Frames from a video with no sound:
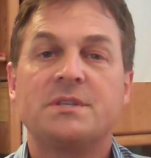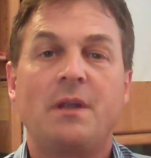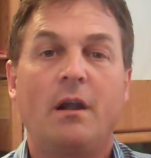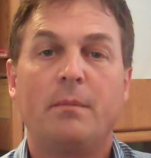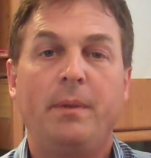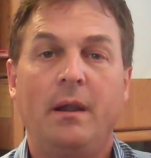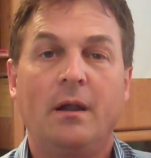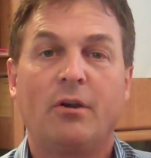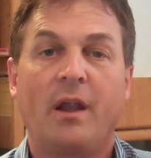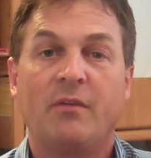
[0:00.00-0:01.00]
start a
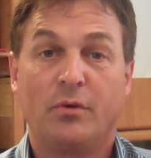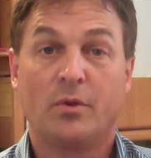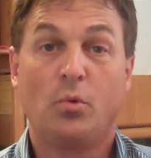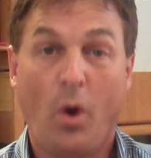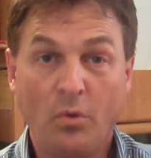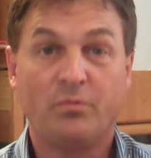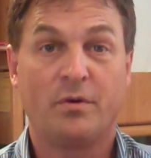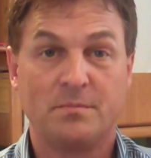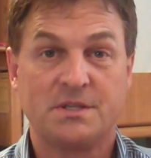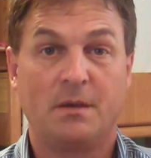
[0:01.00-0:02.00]
paragraph with a quote
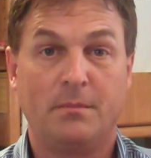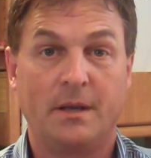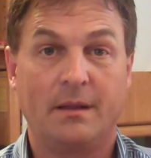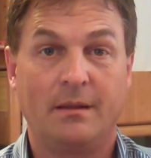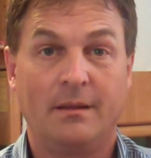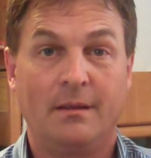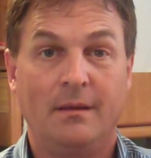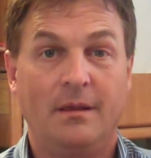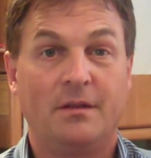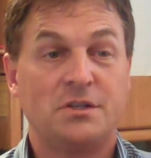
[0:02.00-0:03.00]
from somebody.
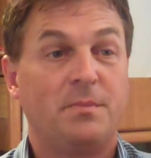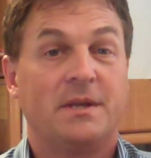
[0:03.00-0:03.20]
There